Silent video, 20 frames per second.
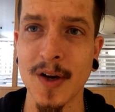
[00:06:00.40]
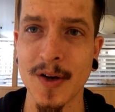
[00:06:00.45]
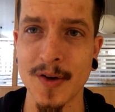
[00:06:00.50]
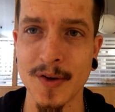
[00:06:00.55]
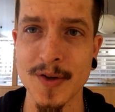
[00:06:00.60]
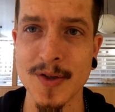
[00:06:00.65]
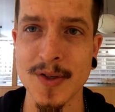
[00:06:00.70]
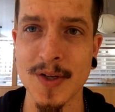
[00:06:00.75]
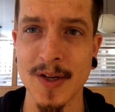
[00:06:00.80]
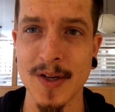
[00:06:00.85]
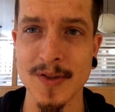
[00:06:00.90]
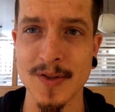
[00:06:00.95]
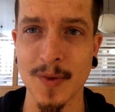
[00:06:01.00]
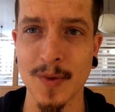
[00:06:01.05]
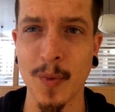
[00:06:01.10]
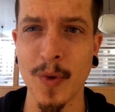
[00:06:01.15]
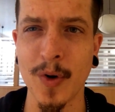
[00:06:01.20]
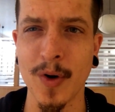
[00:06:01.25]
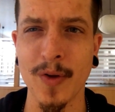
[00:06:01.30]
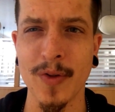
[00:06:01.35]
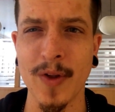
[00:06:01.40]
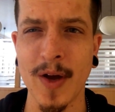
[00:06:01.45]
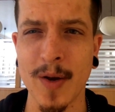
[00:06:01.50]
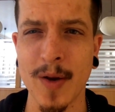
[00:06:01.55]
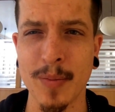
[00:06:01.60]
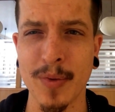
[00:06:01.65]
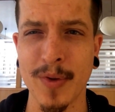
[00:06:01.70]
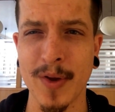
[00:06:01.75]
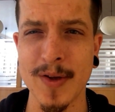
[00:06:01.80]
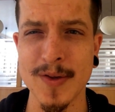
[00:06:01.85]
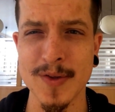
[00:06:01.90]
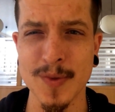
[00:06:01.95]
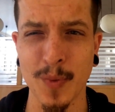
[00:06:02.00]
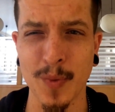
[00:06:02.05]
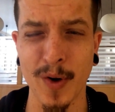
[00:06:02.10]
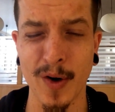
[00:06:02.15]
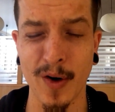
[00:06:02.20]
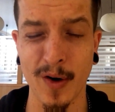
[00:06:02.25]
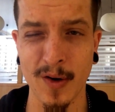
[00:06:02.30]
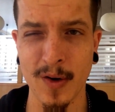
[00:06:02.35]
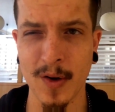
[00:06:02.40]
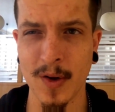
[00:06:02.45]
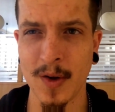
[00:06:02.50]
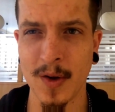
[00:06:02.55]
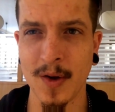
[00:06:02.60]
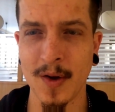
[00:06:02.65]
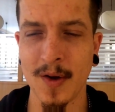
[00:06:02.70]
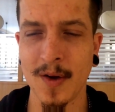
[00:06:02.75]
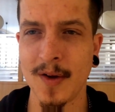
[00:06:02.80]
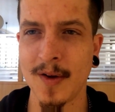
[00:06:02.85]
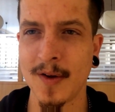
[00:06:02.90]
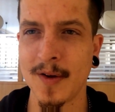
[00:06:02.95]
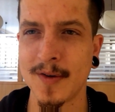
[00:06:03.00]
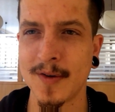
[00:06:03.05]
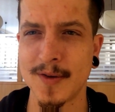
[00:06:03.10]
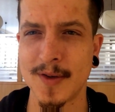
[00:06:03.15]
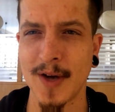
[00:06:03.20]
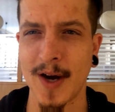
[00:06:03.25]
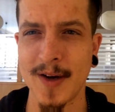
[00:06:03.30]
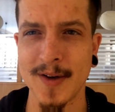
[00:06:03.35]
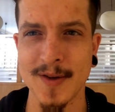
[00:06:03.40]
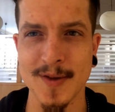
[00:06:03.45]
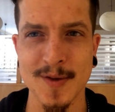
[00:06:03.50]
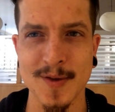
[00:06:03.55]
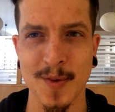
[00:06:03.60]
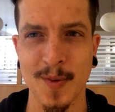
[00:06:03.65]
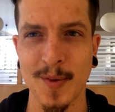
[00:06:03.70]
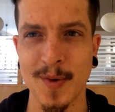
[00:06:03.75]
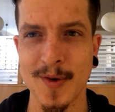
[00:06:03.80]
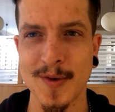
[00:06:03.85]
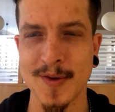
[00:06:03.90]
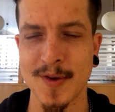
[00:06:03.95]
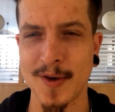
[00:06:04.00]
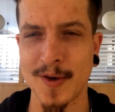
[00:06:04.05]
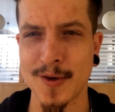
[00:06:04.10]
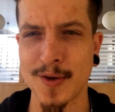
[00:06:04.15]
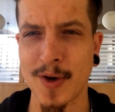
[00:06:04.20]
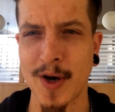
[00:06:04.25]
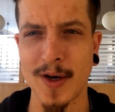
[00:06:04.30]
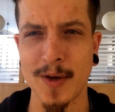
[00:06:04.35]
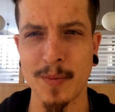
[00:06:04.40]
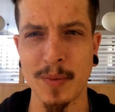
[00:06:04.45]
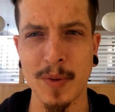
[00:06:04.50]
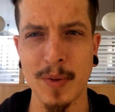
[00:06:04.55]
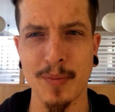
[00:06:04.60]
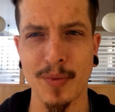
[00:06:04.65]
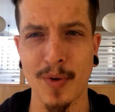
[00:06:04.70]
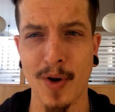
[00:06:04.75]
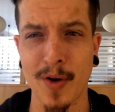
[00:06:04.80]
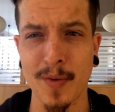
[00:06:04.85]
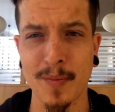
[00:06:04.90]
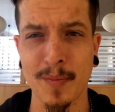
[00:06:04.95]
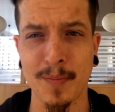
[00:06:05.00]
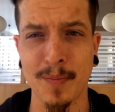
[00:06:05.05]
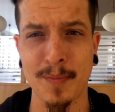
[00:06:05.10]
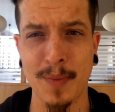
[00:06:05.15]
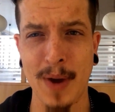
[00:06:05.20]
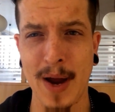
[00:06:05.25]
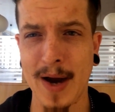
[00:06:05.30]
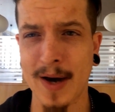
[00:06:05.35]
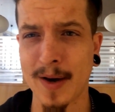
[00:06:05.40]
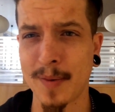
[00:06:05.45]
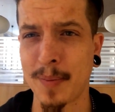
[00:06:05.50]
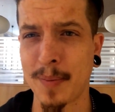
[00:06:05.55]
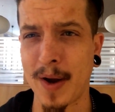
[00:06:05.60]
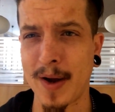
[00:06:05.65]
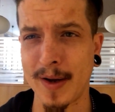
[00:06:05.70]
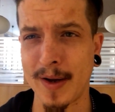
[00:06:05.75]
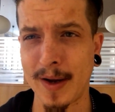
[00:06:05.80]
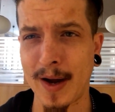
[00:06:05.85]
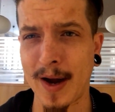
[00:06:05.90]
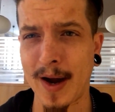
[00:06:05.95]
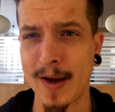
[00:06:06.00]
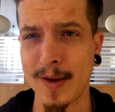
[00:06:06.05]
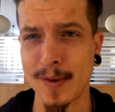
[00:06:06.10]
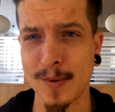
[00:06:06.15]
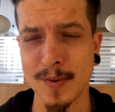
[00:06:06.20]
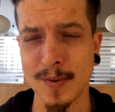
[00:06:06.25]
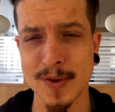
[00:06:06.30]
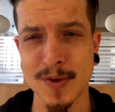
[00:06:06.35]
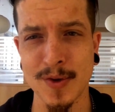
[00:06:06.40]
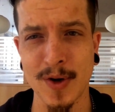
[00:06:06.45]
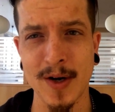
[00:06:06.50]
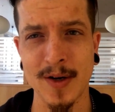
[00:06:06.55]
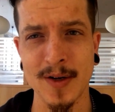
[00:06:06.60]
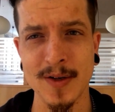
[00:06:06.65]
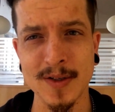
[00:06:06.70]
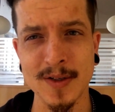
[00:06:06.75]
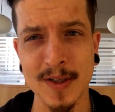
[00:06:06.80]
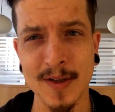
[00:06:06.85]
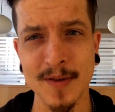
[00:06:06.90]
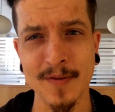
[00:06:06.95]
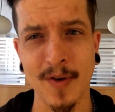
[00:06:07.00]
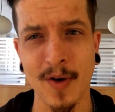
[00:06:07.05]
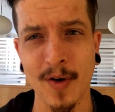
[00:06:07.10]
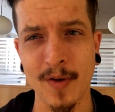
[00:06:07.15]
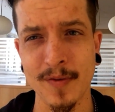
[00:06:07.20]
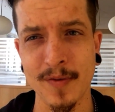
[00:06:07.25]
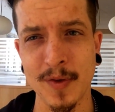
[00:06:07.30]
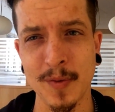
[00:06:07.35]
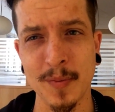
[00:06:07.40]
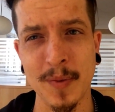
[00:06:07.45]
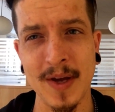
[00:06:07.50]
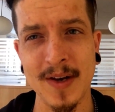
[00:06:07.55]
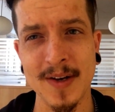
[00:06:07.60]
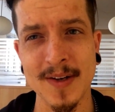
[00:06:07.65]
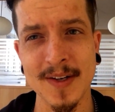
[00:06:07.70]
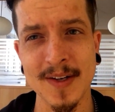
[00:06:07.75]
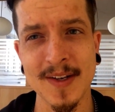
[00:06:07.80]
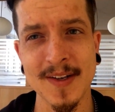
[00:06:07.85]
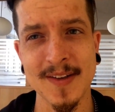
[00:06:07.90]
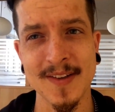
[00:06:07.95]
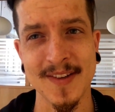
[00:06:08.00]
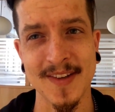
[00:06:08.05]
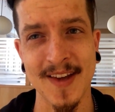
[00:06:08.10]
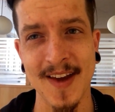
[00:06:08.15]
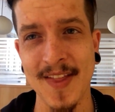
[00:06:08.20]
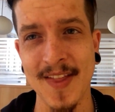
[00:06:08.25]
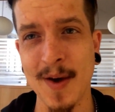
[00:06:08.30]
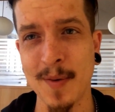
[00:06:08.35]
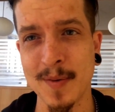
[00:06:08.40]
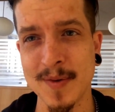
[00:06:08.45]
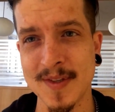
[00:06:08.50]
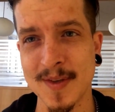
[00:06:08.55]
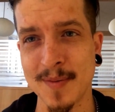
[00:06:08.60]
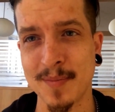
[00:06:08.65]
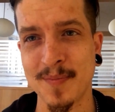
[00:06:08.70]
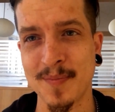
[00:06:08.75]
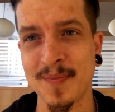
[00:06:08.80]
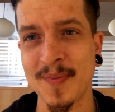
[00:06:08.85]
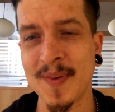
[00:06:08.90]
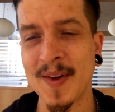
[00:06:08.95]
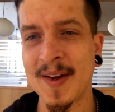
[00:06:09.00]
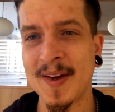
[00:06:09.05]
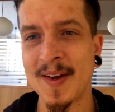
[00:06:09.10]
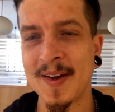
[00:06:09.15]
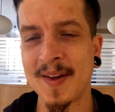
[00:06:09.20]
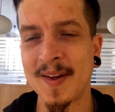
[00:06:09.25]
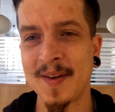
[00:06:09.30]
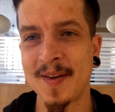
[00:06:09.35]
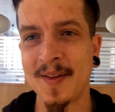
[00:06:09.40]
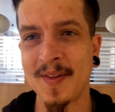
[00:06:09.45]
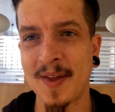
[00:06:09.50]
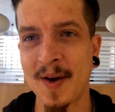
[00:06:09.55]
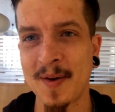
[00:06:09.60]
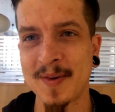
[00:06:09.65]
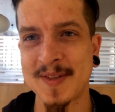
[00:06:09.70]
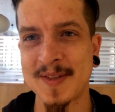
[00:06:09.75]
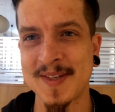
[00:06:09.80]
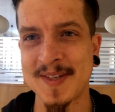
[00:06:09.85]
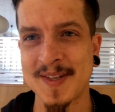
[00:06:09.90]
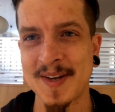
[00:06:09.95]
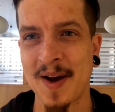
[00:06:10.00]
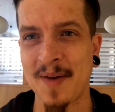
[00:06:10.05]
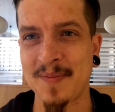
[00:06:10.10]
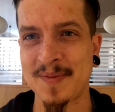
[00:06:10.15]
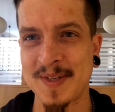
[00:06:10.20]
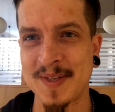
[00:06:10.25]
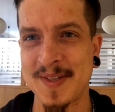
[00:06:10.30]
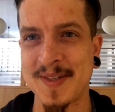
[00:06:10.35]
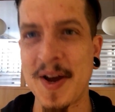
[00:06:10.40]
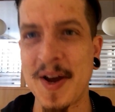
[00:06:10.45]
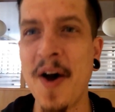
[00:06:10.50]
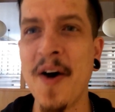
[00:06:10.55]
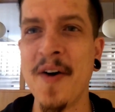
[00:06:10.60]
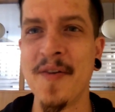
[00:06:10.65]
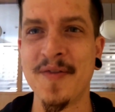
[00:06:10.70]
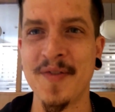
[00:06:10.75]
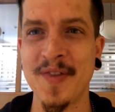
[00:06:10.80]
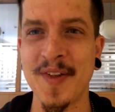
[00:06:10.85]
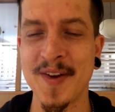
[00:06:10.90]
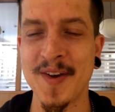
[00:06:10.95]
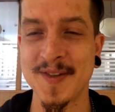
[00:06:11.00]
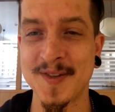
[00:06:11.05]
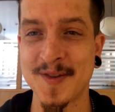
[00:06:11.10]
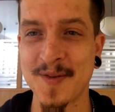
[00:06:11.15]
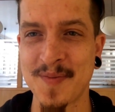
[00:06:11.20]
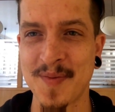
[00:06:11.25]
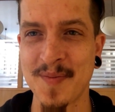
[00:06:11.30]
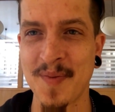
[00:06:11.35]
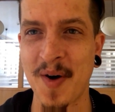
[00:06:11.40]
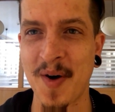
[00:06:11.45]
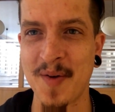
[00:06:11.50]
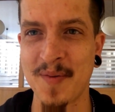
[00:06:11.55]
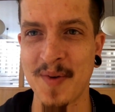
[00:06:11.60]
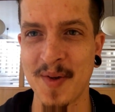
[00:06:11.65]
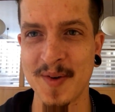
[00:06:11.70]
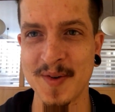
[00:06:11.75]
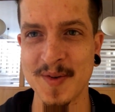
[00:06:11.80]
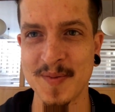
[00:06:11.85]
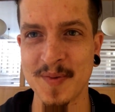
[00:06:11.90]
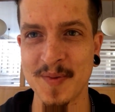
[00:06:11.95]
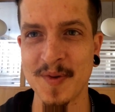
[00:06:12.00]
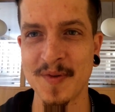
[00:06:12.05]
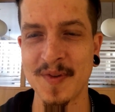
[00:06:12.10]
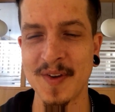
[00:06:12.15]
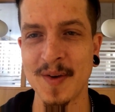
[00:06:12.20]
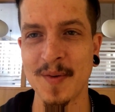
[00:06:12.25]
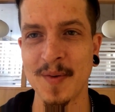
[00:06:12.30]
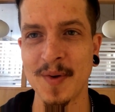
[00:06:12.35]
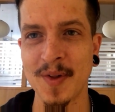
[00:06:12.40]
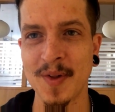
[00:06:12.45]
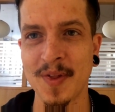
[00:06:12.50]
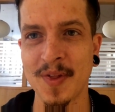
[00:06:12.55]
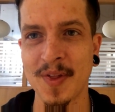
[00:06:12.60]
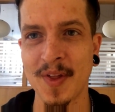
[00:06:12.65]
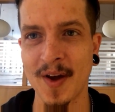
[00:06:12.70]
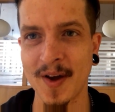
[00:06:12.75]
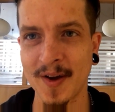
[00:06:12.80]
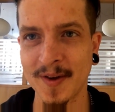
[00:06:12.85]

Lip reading: understands the world, not a place where dinosaurs are trying to be brought back by a guy who's trying to de-evolve humanity. Yeah, that was the synopsis of the Super Mario Brothers movie with